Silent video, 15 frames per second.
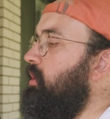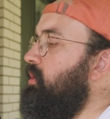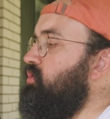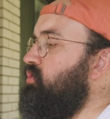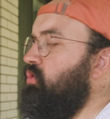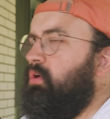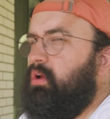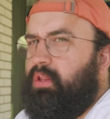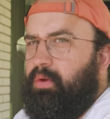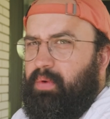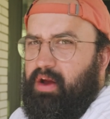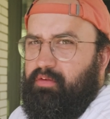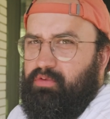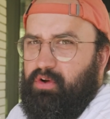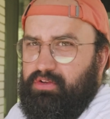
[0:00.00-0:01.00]
Historically, when
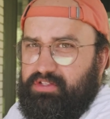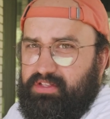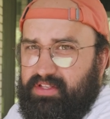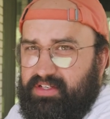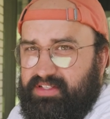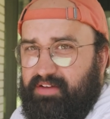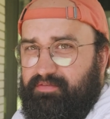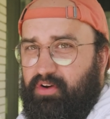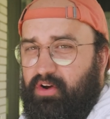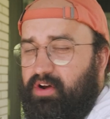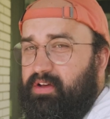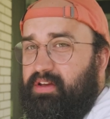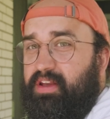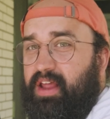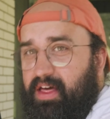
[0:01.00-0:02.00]
I've roasted these, I've
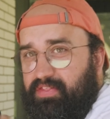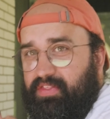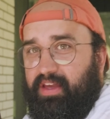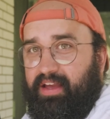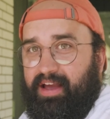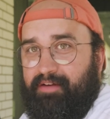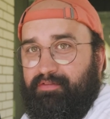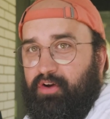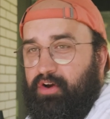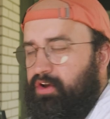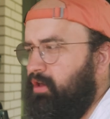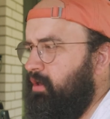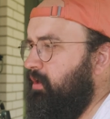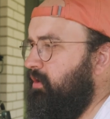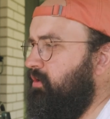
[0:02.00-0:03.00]
heard nothing. I've heard
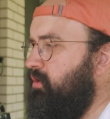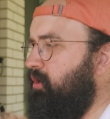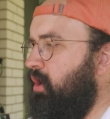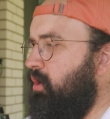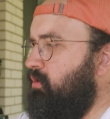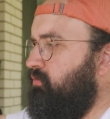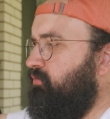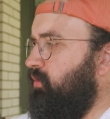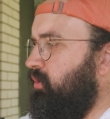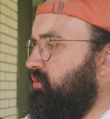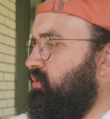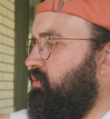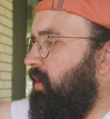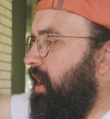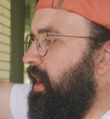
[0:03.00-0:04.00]
no
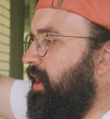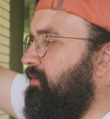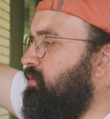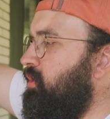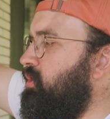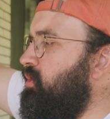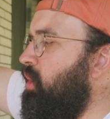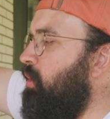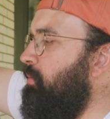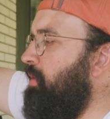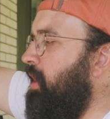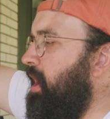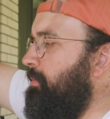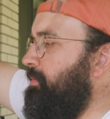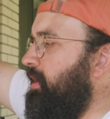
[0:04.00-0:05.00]
first crack. I've heard no
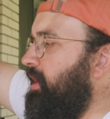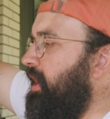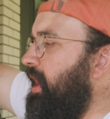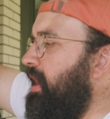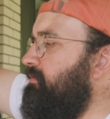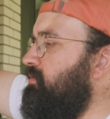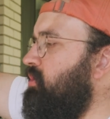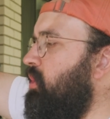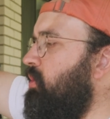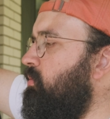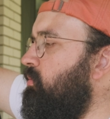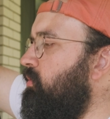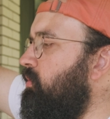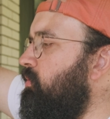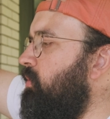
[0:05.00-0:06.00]
popping, and I haven't known
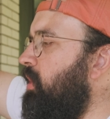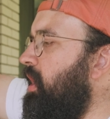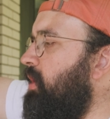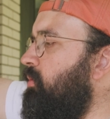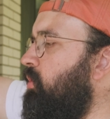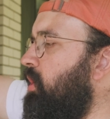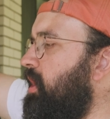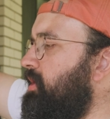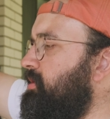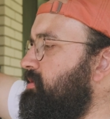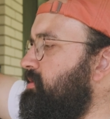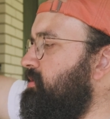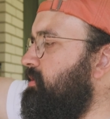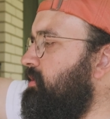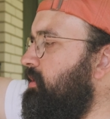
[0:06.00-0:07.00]
where I
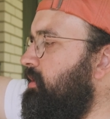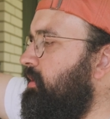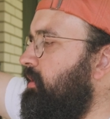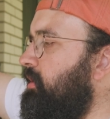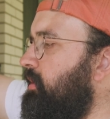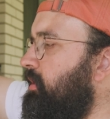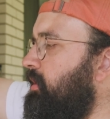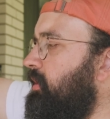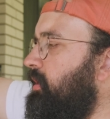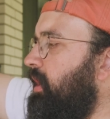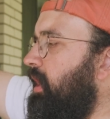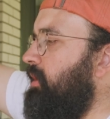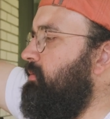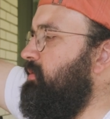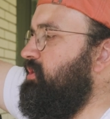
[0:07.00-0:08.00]
was.
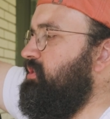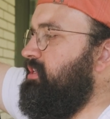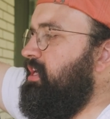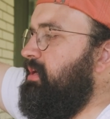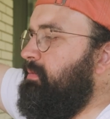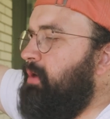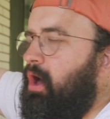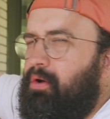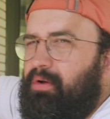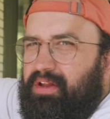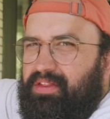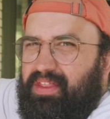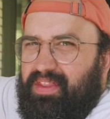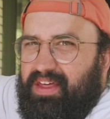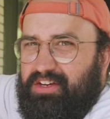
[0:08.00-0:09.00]
And then we just keep going,
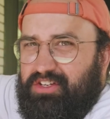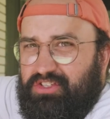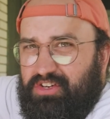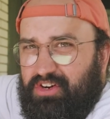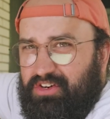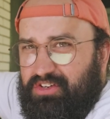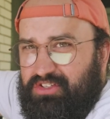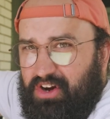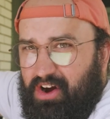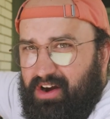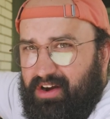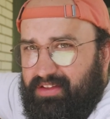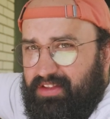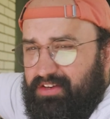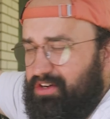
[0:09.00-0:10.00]
and then they just turn
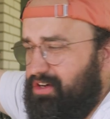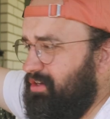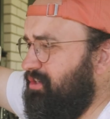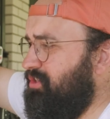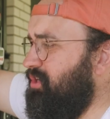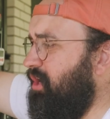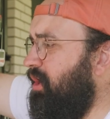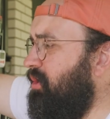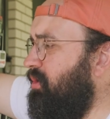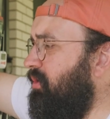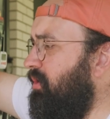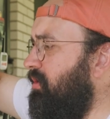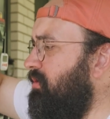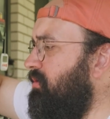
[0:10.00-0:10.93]
dark. They turn into charcoal.